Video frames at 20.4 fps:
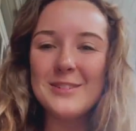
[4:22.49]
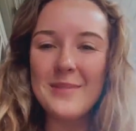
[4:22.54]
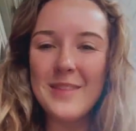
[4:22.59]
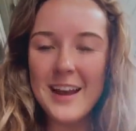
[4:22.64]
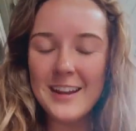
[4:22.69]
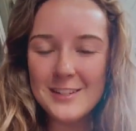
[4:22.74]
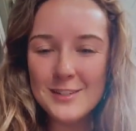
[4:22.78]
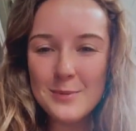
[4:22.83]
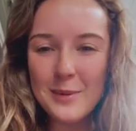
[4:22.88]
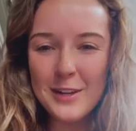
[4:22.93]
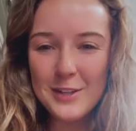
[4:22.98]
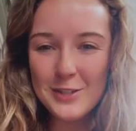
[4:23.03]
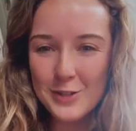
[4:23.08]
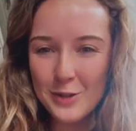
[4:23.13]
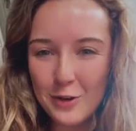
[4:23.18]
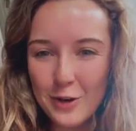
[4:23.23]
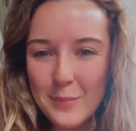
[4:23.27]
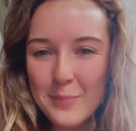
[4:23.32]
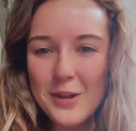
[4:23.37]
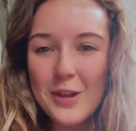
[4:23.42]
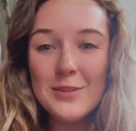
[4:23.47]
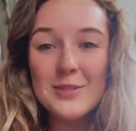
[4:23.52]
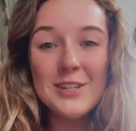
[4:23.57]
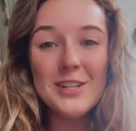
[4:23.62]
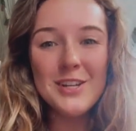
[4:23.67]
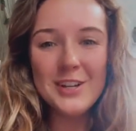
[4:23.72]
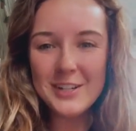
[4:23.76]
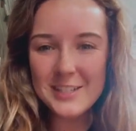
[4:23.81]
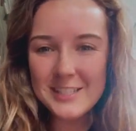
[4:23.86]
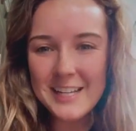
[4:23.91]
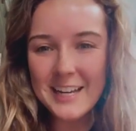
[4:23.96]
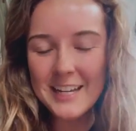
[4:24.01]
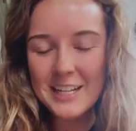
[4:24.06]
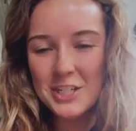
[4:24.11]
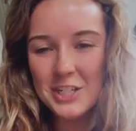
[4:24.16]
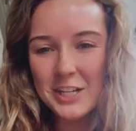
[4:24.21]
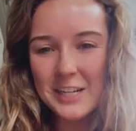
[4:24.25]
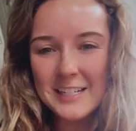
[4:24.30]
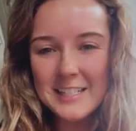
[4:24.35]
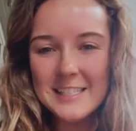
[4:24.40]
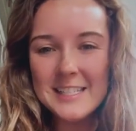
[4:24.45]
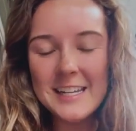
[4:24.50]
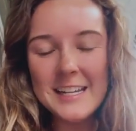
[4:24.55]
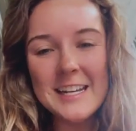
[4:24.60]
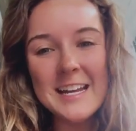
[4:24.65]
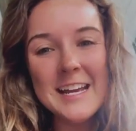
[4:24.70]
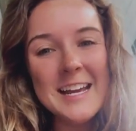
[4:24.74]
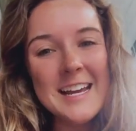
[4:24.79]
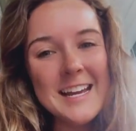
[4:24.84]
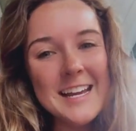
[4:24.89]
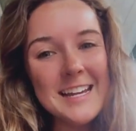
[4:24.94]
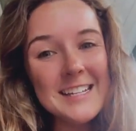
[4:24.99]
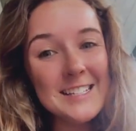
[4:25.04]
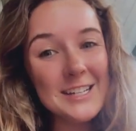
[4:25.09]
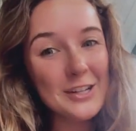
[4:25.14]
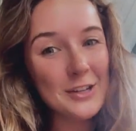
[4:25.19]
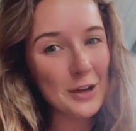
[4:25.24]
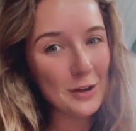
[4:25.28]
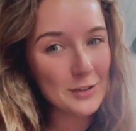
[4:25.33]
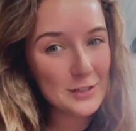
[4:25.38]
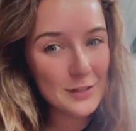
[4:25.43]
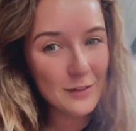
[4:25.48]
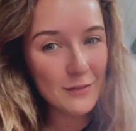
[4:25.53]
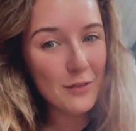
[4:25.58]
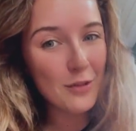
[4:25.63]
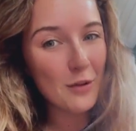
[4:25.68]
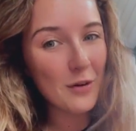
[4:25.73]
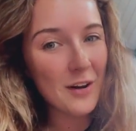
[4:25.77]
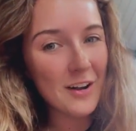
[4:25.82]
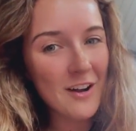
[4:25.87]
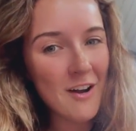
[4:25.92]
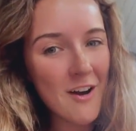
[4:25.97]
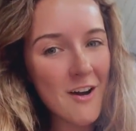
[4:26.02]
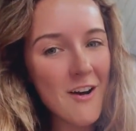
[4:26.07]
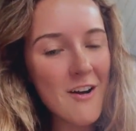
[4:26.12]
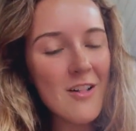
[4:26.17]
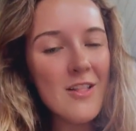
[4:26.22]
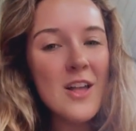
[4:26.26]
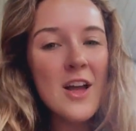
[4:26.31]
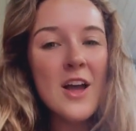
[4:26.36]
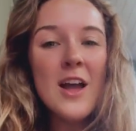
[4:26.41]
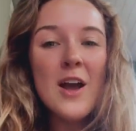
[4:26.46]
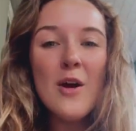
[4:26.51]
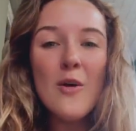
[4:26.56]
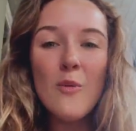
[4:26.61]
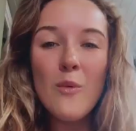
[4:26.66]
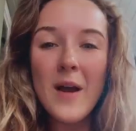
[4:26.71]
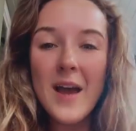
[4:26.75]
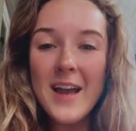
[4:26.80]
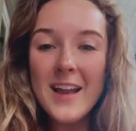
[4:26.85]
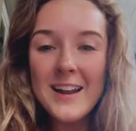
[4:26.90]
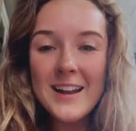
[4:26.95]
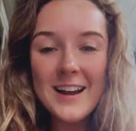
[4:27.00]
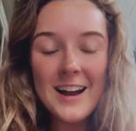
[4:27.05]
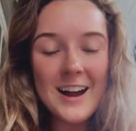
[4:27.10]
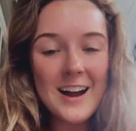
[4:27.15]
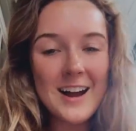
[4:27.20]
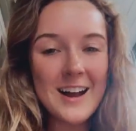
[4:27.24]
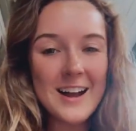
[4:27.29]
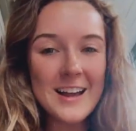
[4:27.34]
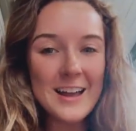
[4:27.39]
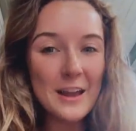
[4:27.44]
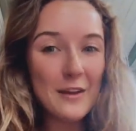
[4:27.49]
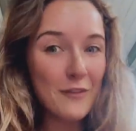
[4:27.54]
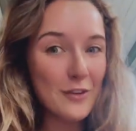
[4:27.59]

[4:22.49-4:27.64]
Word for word: So that is why Scorpios, your second chance scene is in Ghost of Thornton Hall when uh,